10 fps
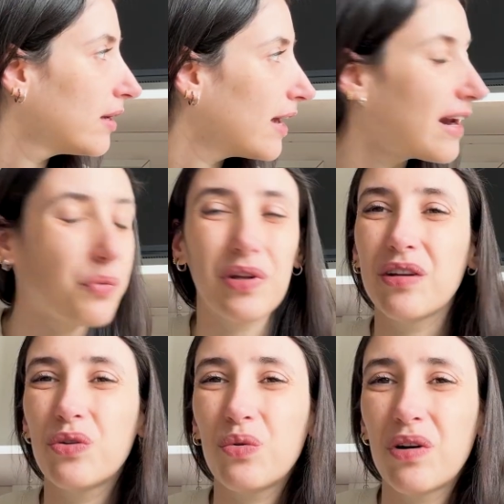And I really
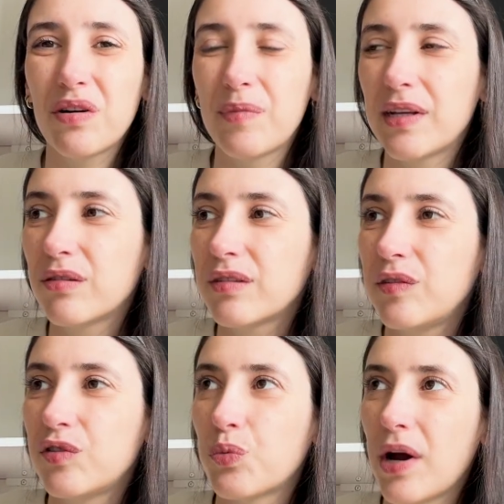don't want to make the
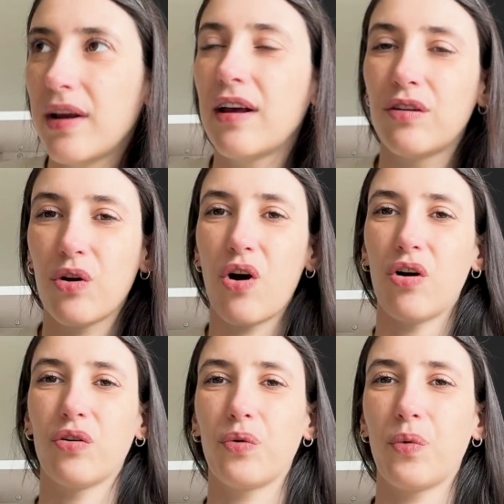sleeves white and the
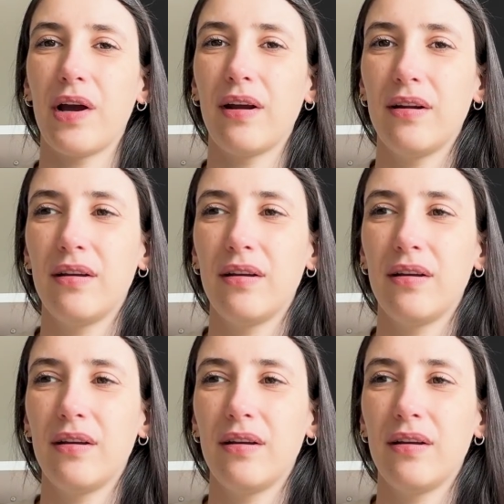collar white,